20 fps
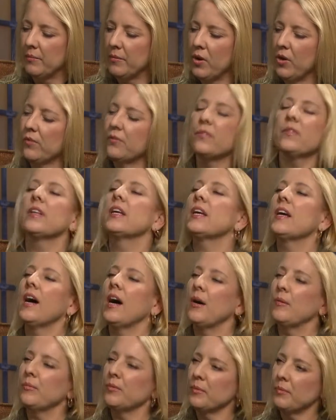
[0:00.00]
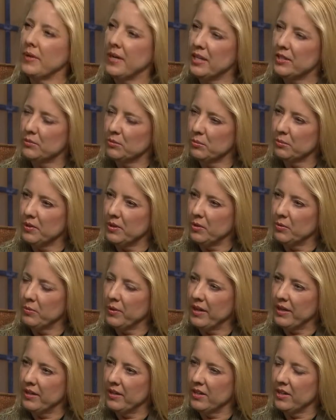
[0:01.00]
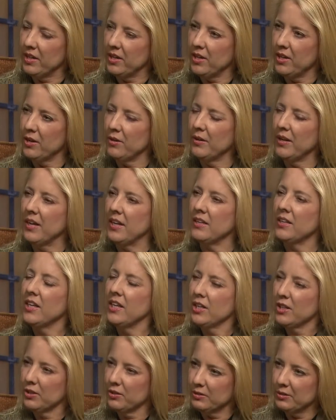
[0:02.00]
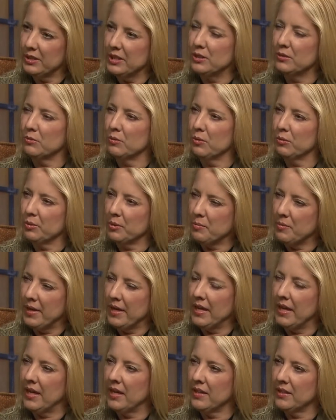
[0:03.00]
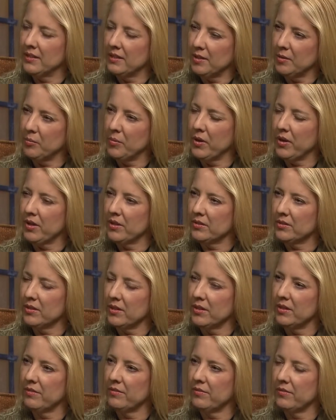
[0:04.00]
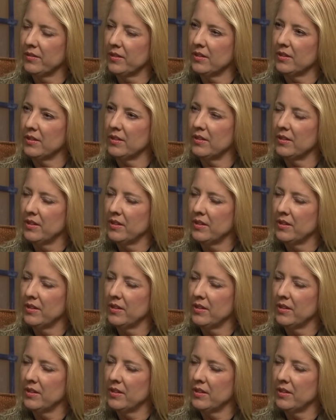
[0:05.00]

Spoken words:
hopefully compromise will be the way to go, and Greece will remain a part of the